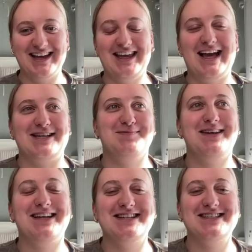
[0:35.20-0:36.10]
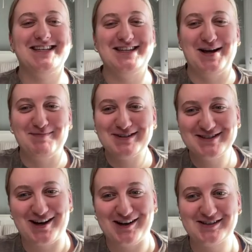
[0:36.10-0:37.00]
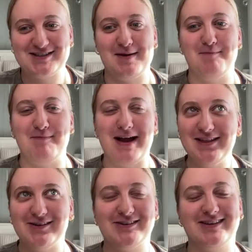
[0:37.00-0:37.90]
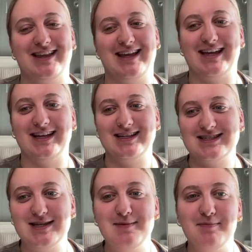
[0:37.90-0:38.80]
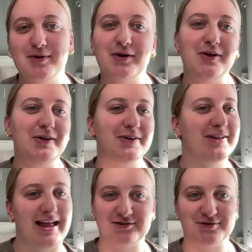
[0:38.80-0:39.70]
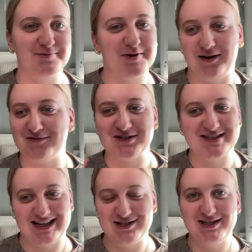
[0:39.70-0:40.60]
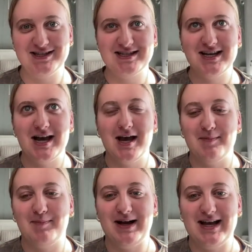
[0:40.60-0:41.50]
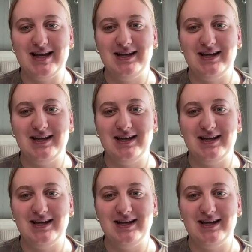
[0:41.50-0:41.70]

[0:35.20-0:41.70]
Yes, because number talks might look like simple classroom conversations, but